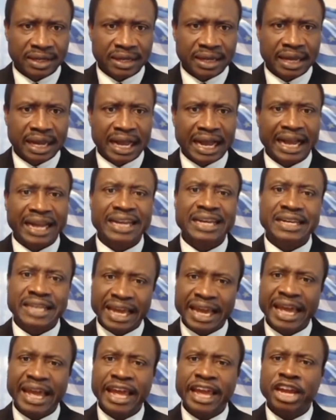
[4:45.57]
And
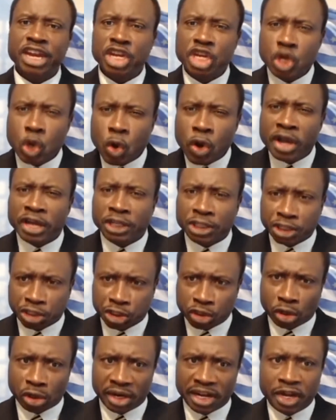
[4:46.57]
they, knowing
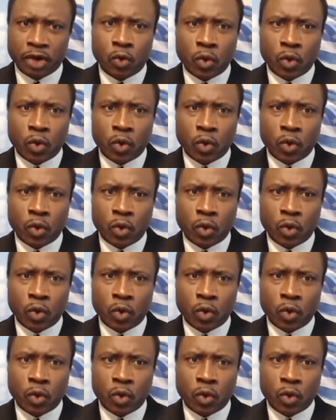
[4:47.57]
surely